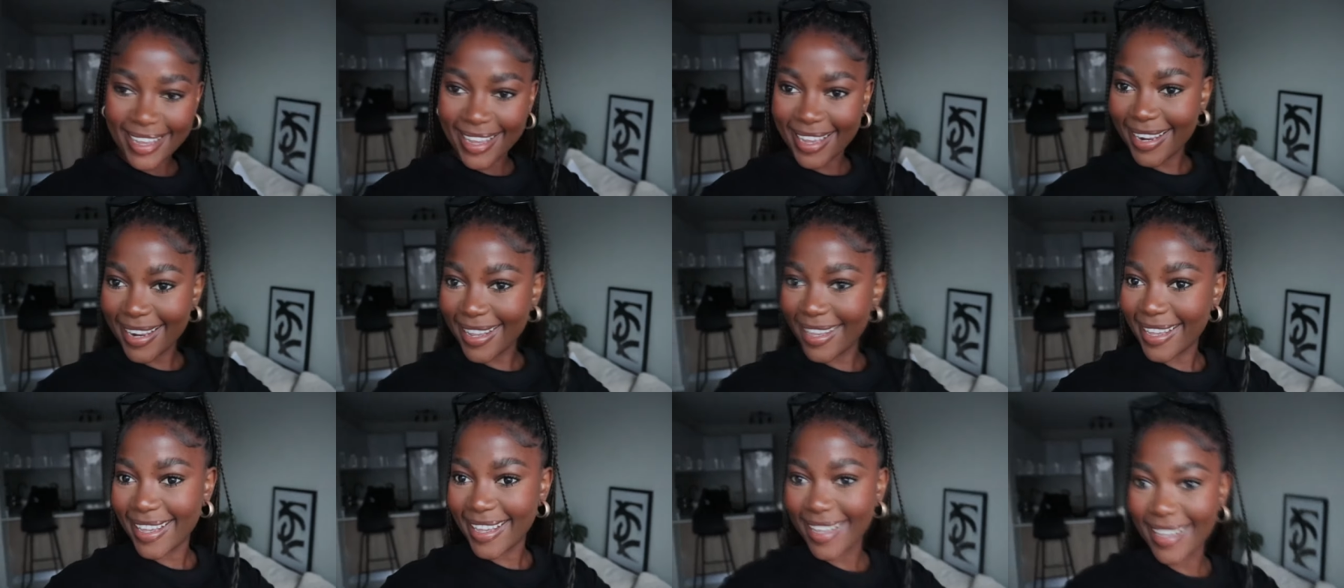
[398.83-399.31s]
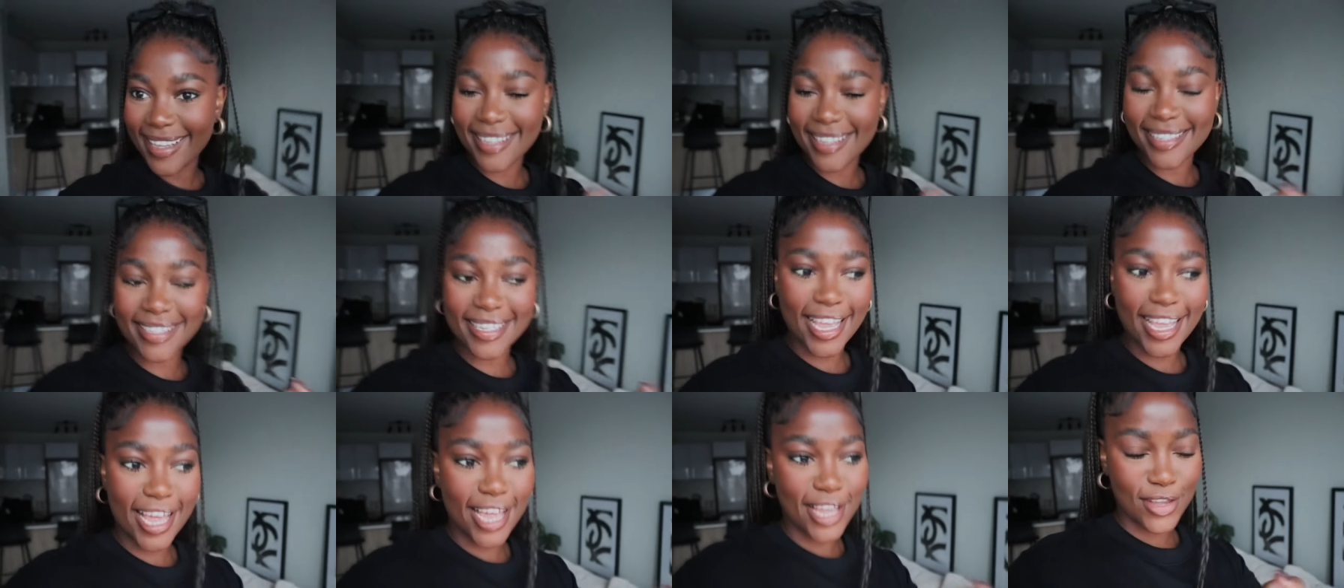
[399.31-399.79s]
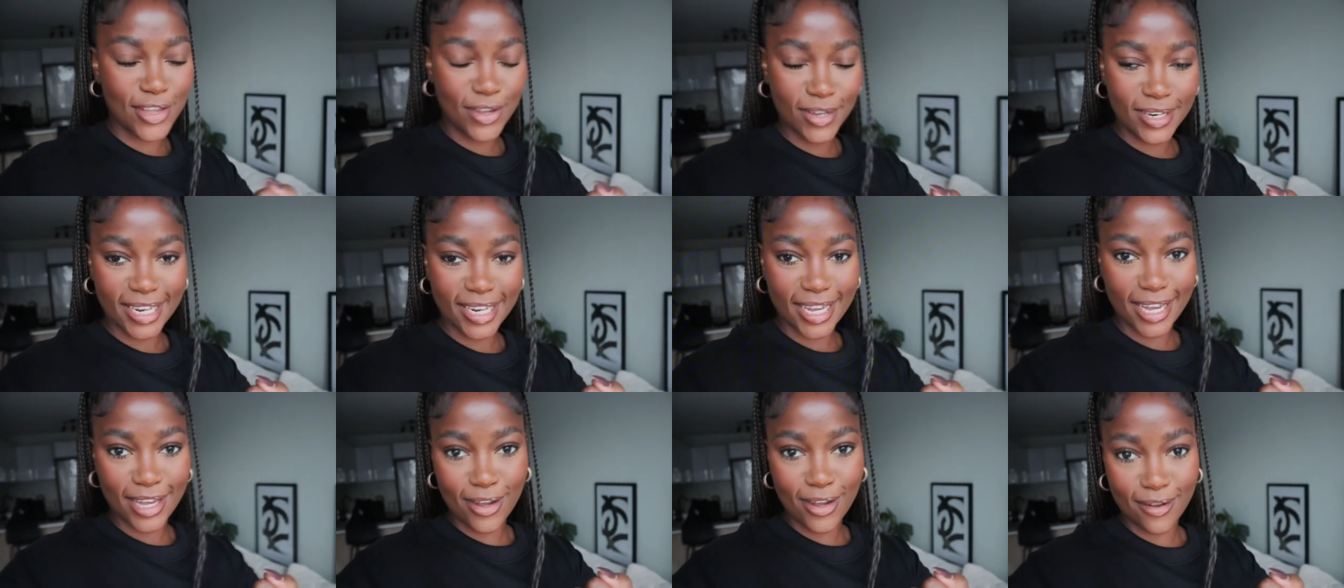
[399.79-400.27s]
it is a
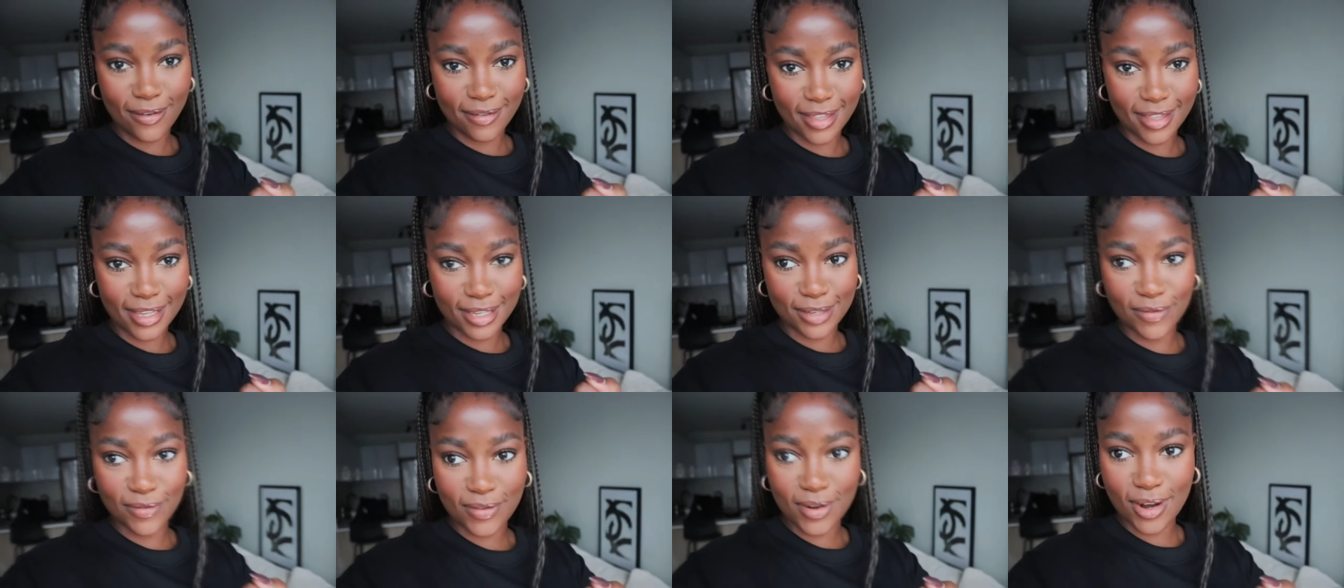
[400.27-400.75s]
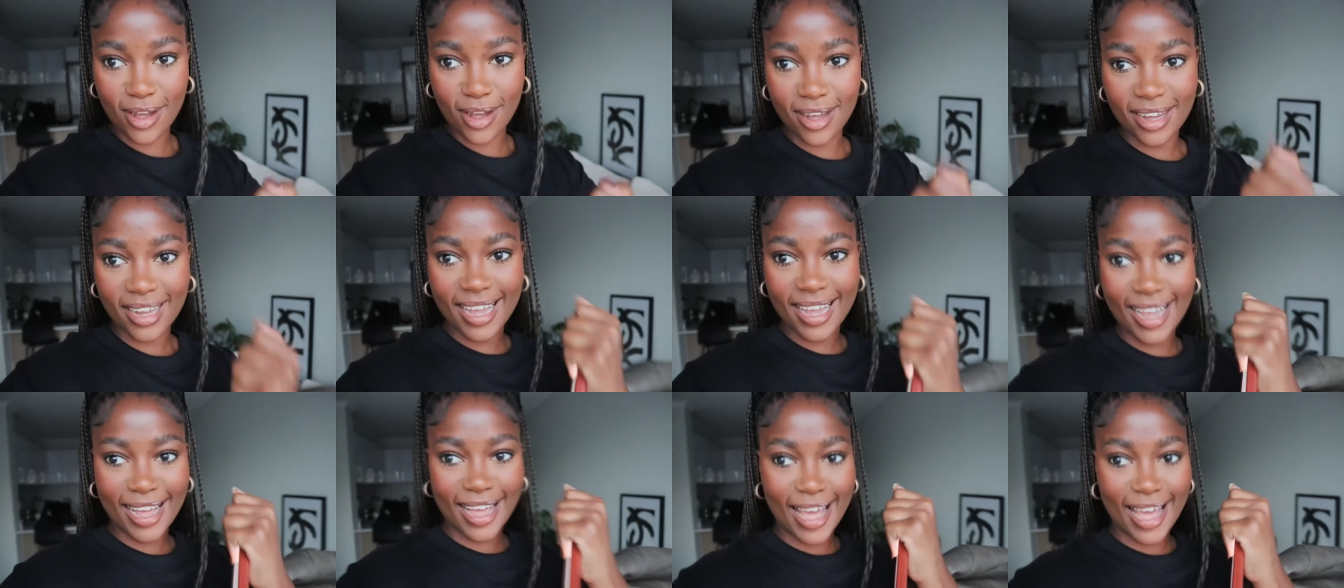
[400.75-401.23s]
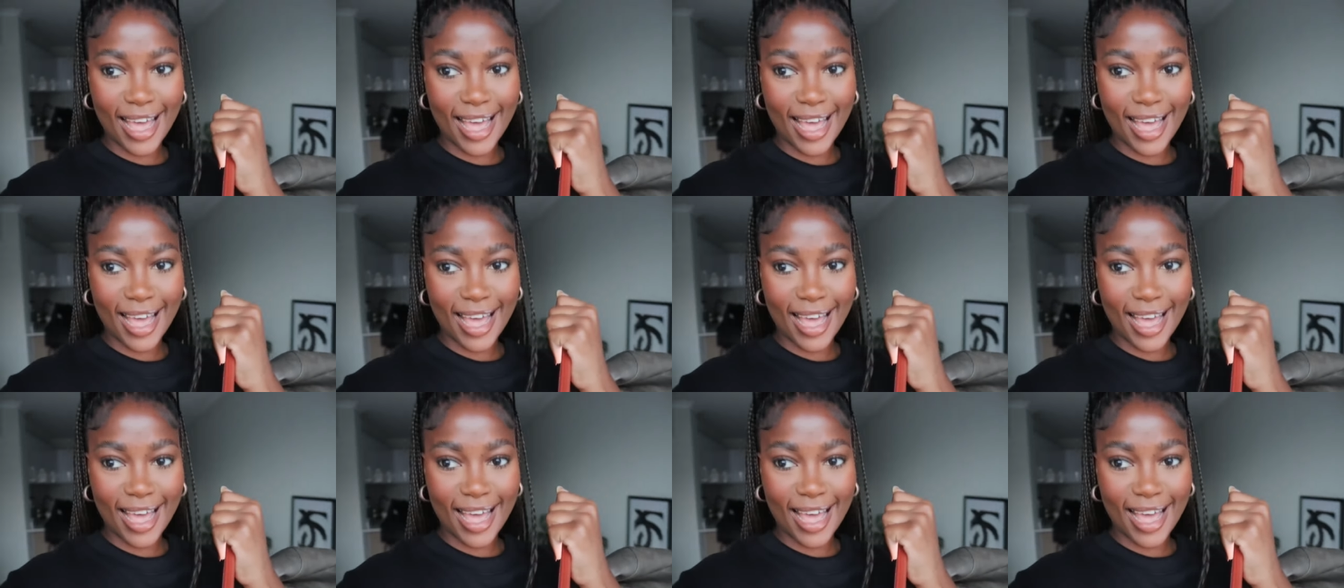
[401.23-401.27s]
new day of this vlog